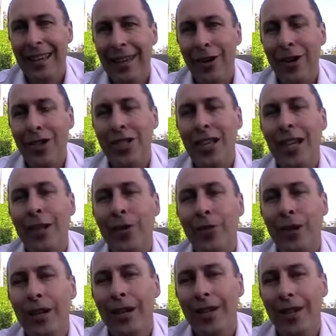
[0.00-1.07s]
And I suddenly
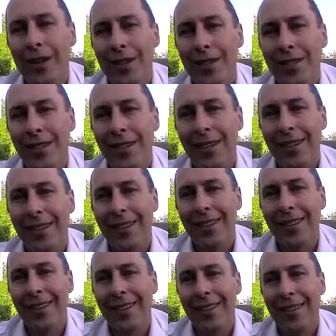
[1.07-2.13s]
realised
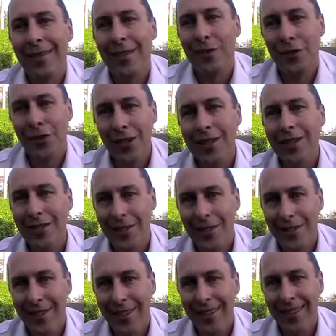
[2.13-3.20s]
that
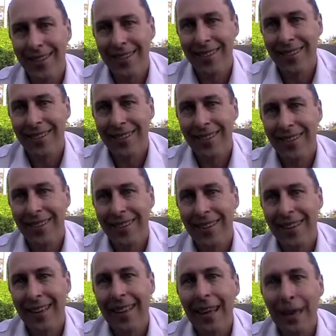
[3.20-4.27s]
Jesus
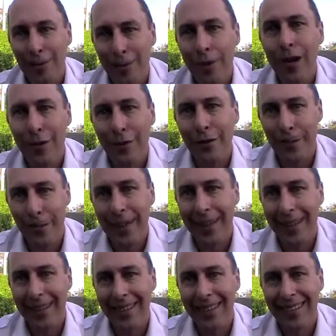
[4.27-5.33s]
had prayed for
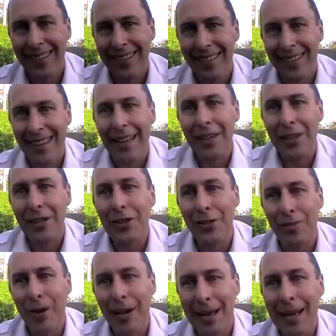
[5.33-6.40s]
me and
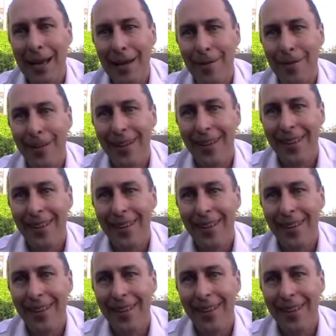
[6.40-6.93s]
healed my arm.